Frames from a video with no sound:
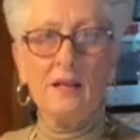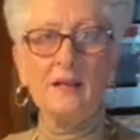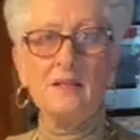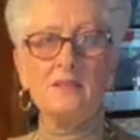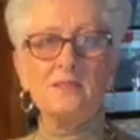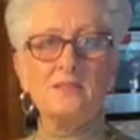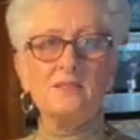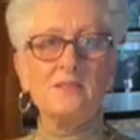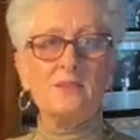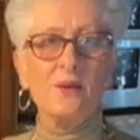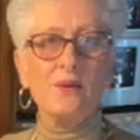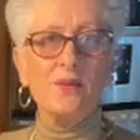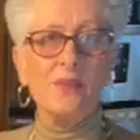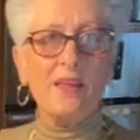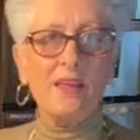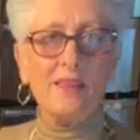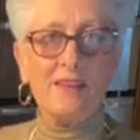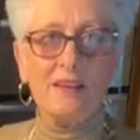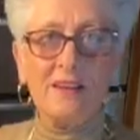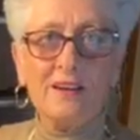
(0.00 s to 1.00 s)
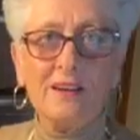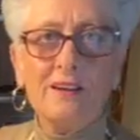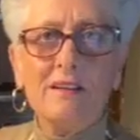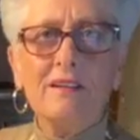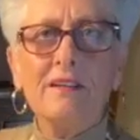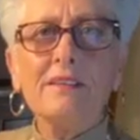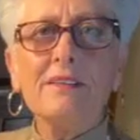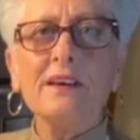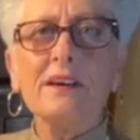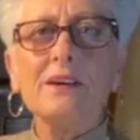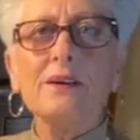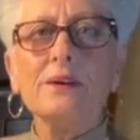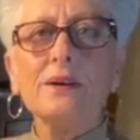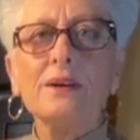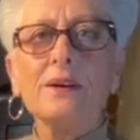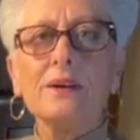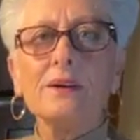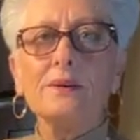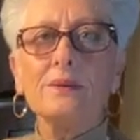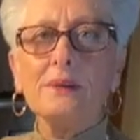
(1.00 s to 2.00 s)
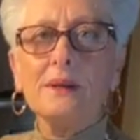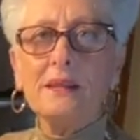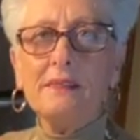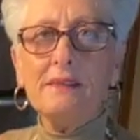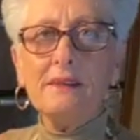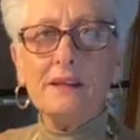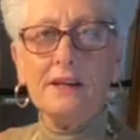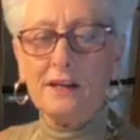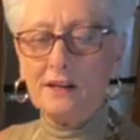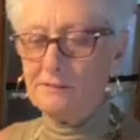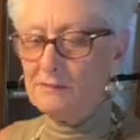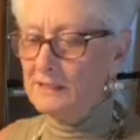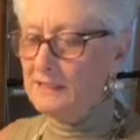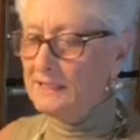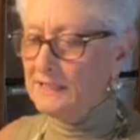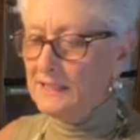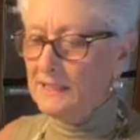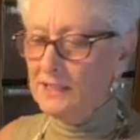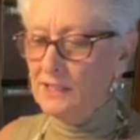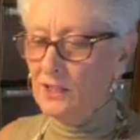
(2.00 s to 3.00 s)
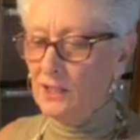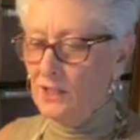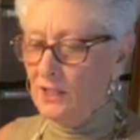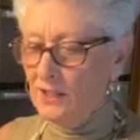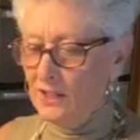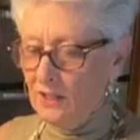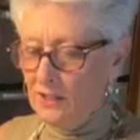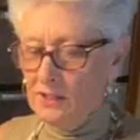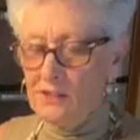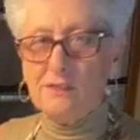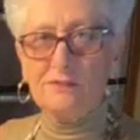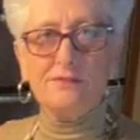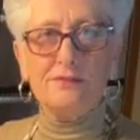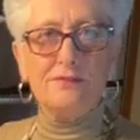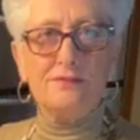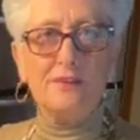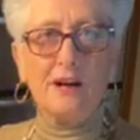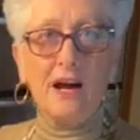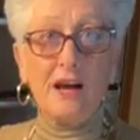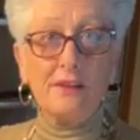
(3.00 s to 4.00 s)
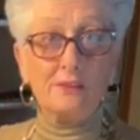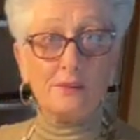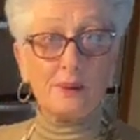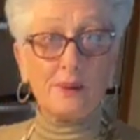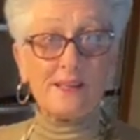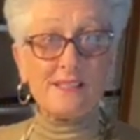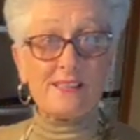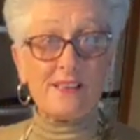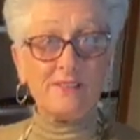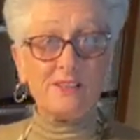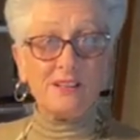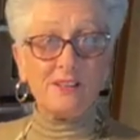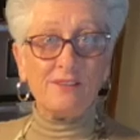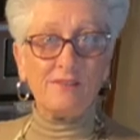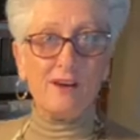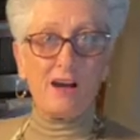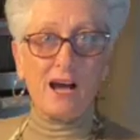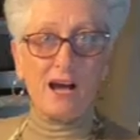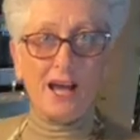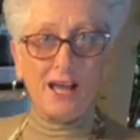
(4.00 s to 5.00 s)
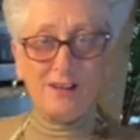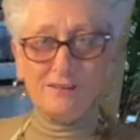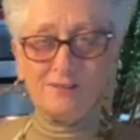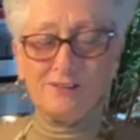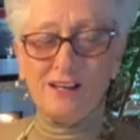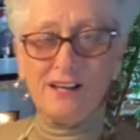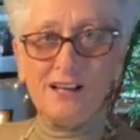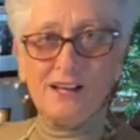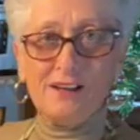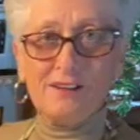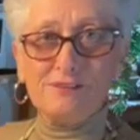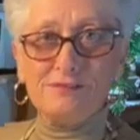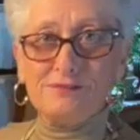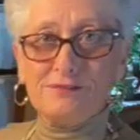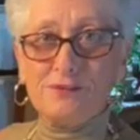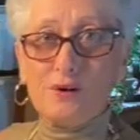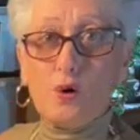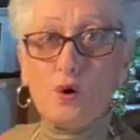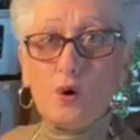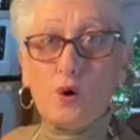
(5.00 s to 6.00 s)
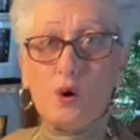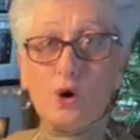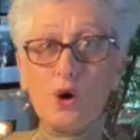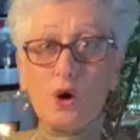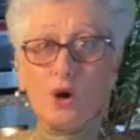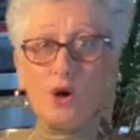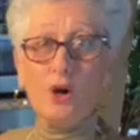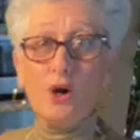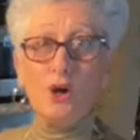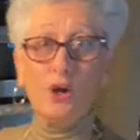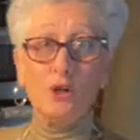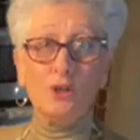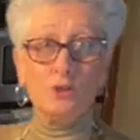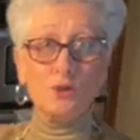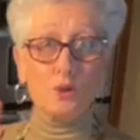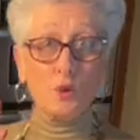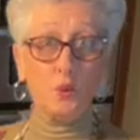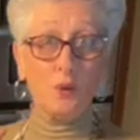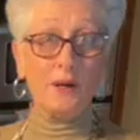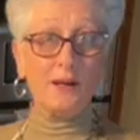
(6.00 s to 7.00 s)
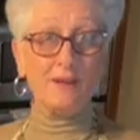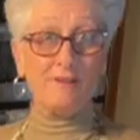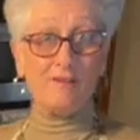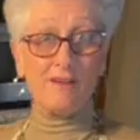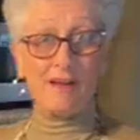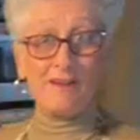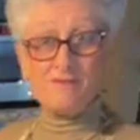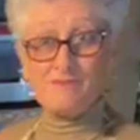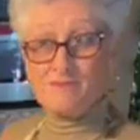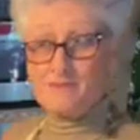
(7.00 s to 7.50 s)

So there they are. They're gonna go in the oven at 375 for 25